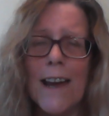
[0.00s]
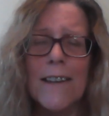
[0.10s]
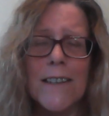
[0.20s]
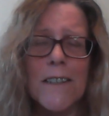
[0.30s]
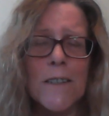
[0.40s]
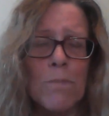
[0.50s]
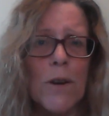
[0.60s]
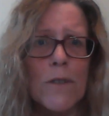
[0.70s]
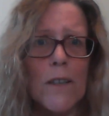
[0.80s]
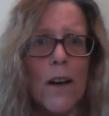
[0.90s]
this is
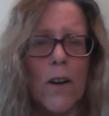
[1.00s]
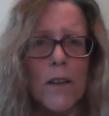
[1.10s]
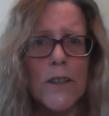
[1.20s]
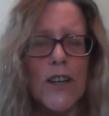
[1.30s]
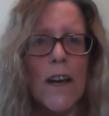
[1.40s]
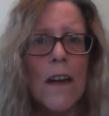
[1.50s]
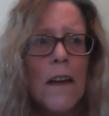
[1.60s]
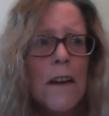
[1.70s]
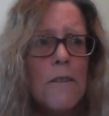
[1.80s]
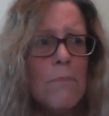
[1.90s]
pure psychology,
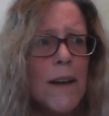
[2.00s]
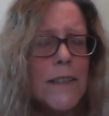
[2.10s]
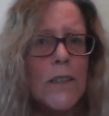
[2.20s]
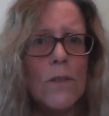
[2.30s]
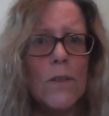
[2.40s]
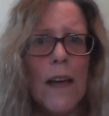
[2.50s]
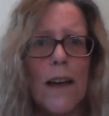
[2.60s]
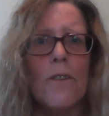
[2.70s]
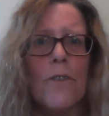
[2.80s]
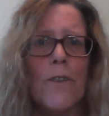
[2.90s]
mental
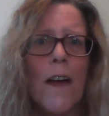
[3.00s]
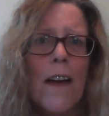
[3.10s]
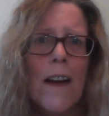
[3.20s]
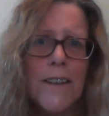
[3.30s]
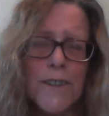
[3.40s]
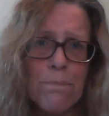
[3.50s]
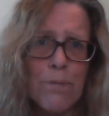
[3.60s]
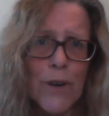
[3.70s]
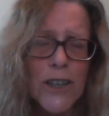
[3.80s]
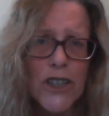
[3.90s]
health,
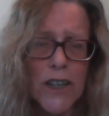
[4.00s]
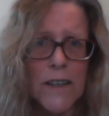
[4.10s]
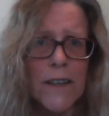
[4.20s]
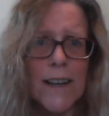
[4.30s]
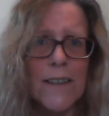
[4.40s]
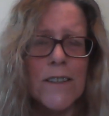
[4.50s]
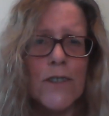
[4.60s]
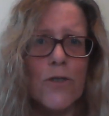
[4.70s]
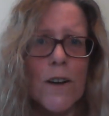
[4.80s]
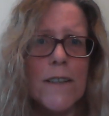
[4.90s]
depression, and
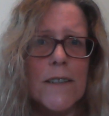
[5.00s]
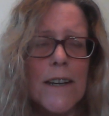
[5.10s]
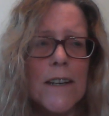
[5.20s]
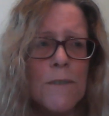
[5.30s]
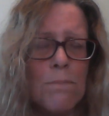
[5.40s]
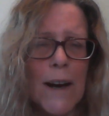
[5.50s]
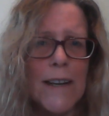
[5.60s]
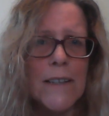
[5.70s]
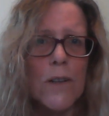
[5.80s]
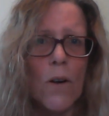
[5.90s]
stress is
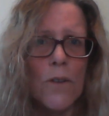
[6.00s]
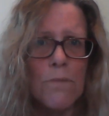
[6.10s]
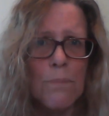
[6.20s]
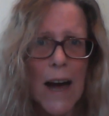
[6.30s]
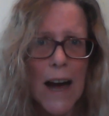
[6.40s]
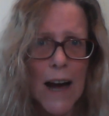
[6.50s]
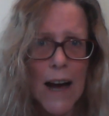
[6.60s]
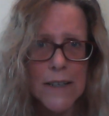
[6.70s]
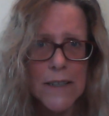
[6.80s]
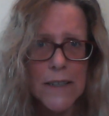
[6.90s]
based on
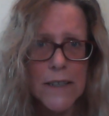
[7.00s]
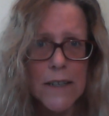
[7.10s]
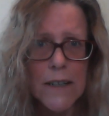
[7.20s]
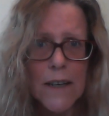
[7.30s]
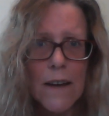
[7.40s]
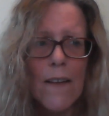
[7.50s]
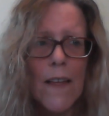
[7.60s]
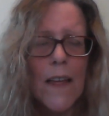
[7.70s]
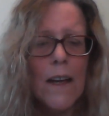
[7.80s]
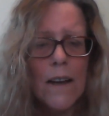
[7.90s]
past.
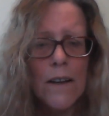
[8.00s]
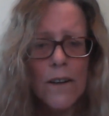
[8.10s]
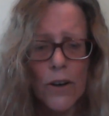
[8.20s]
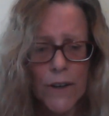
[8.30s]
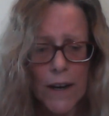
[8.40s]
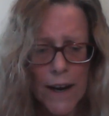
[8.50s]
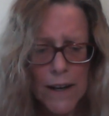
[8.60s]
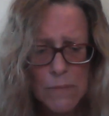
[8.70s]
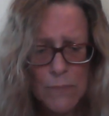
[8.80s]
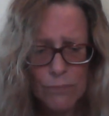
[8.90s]
Okay?